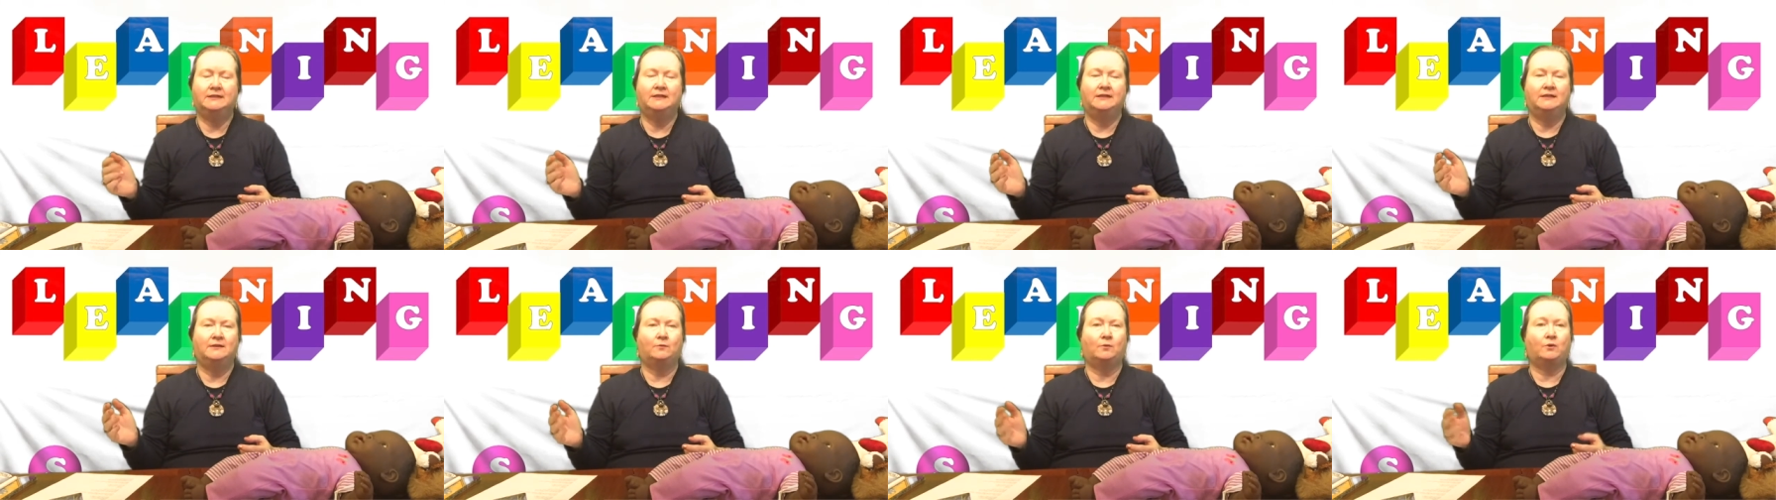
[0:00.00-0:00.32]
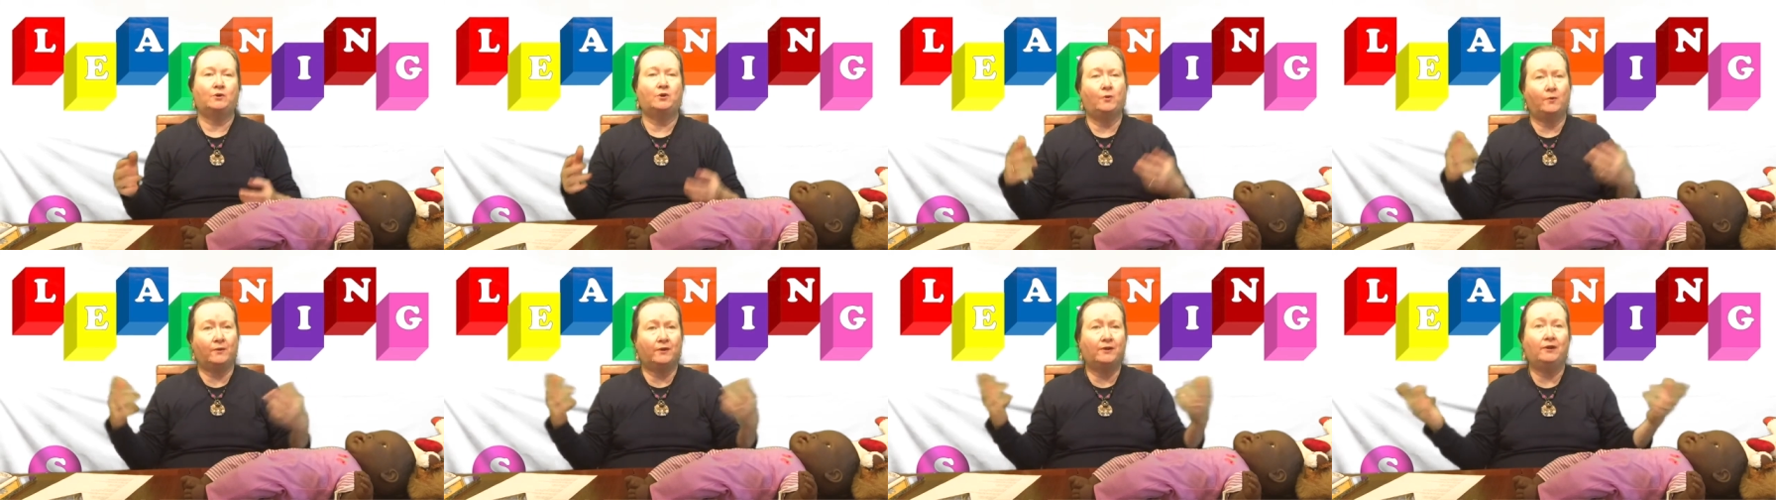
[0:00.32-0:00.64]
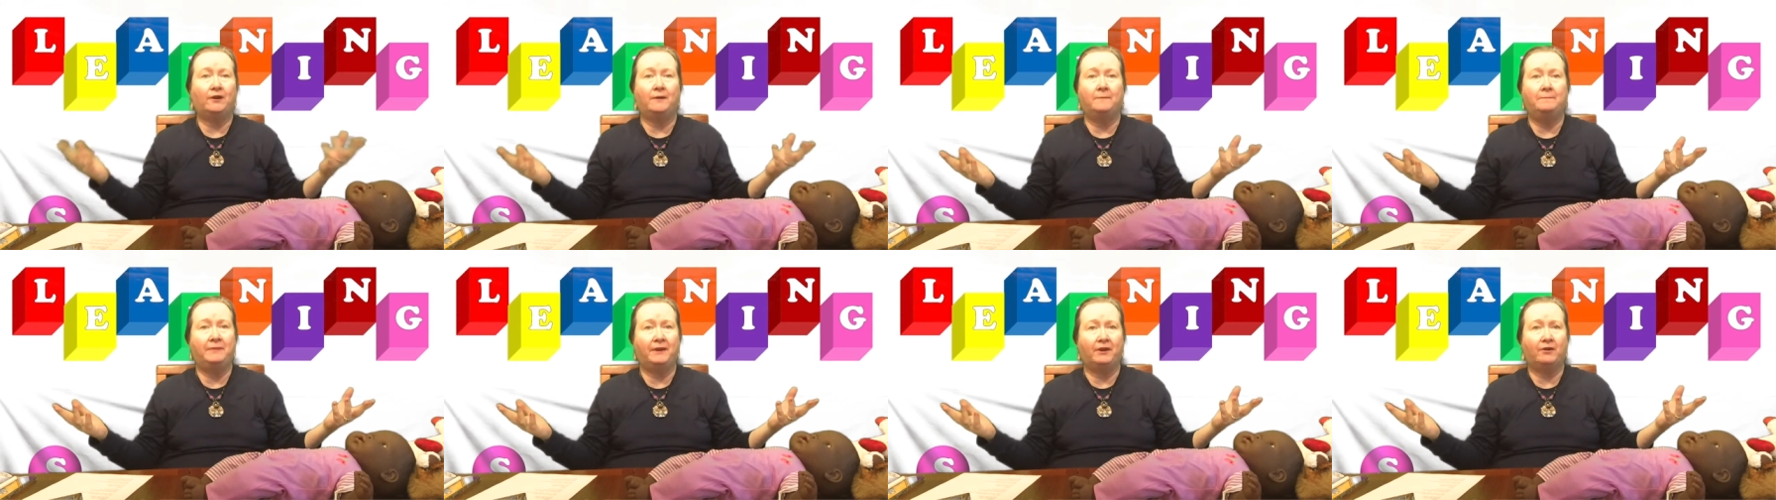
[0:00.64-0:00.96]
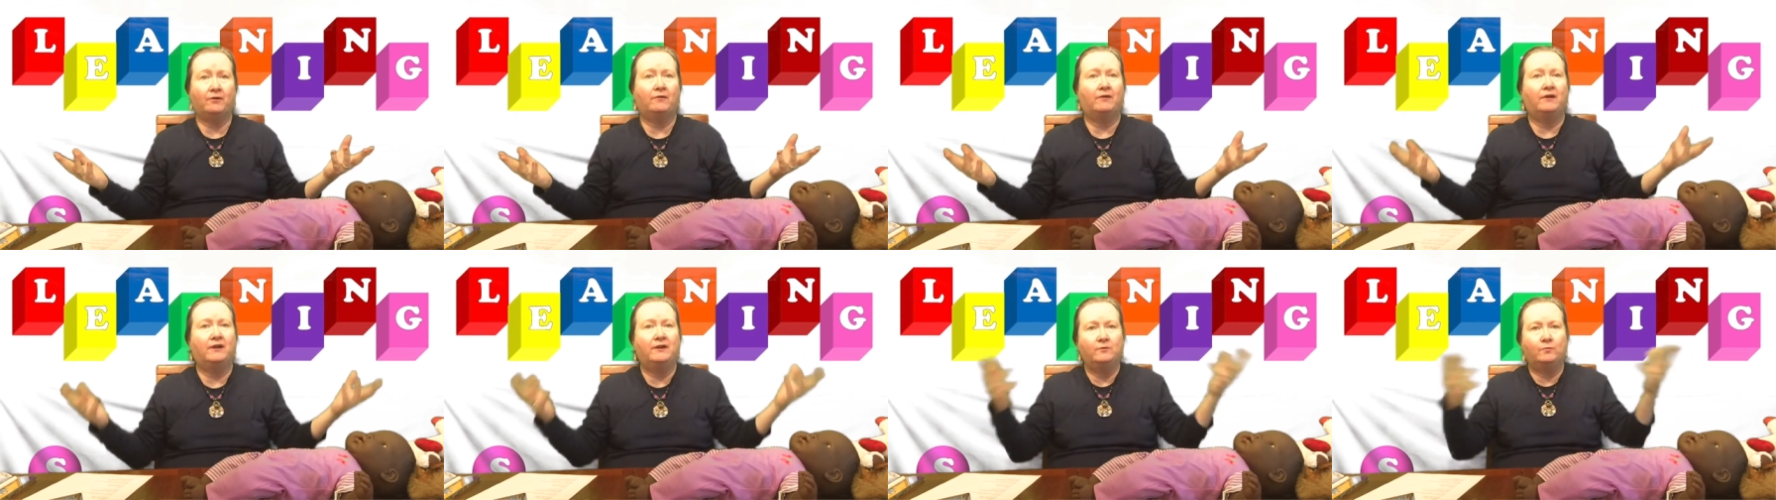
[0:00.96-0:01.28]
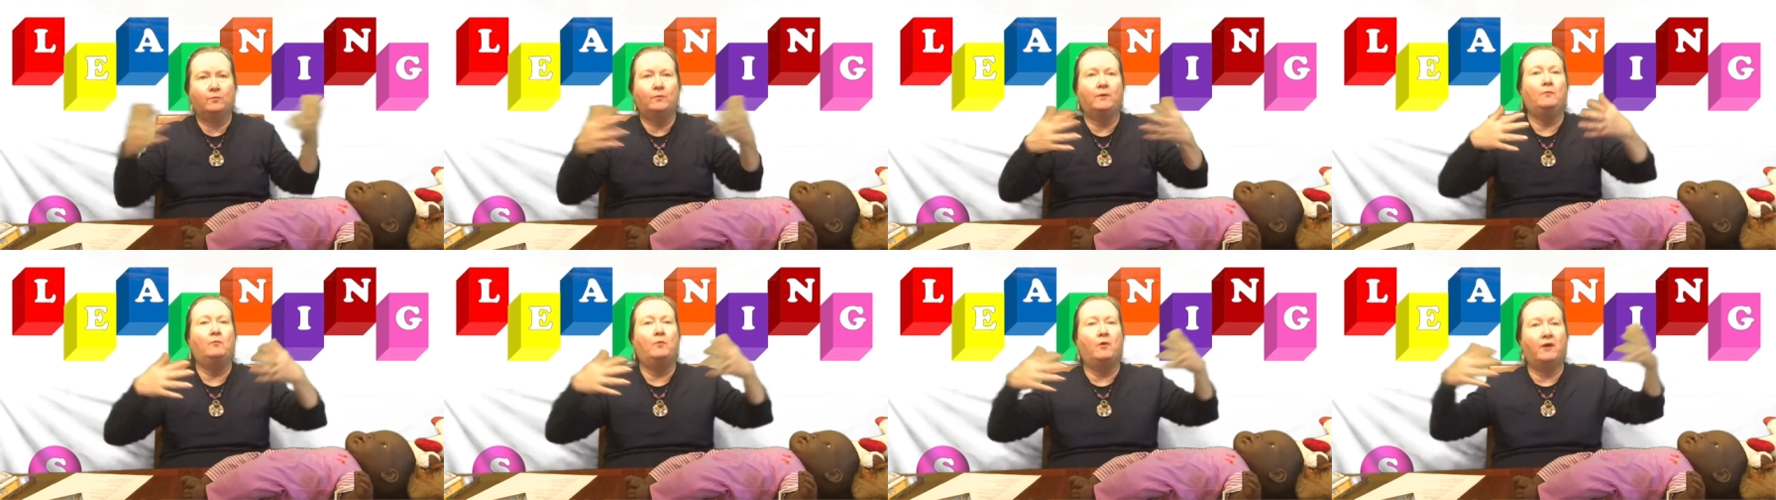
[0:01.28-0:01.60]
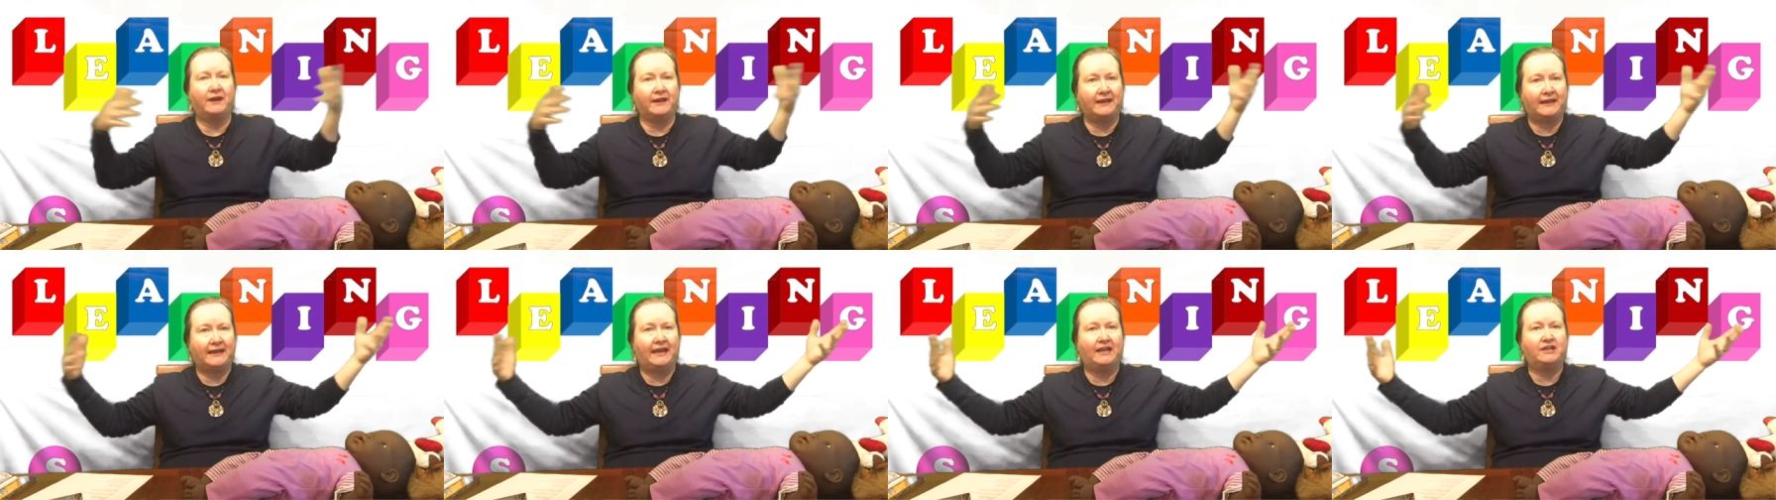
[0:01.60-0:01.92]
We're going on a bear hunt. We want
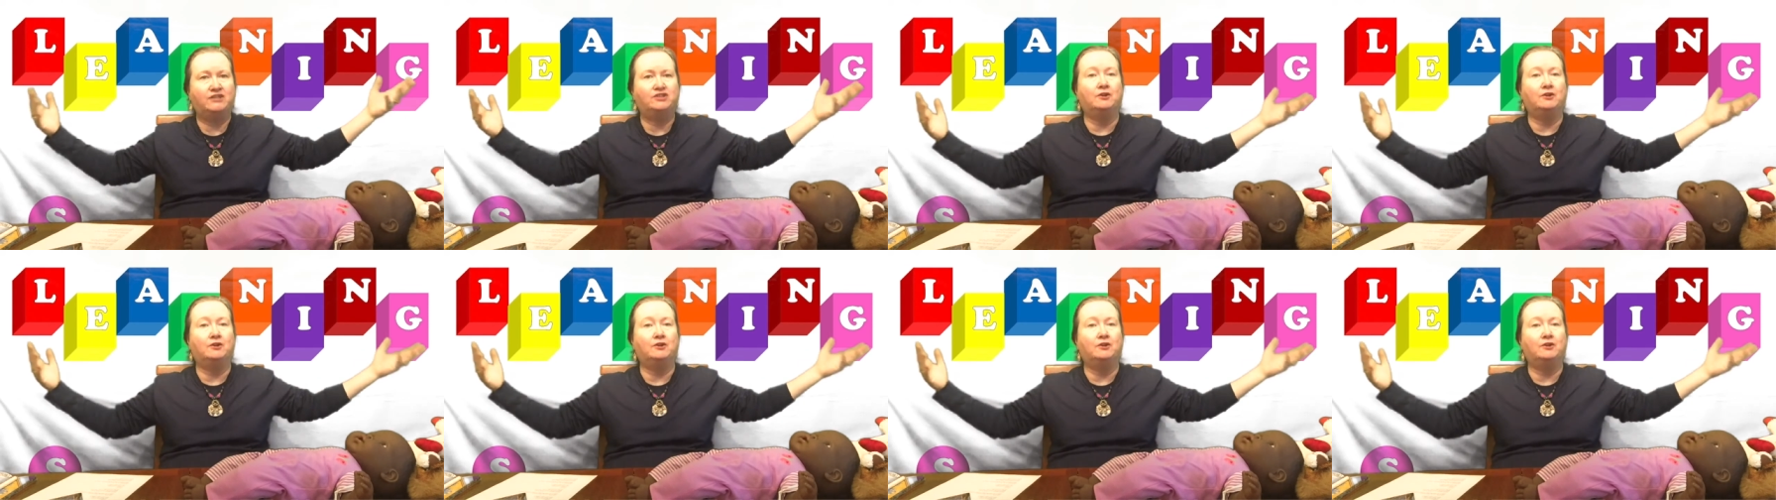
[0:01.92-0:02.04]
to catch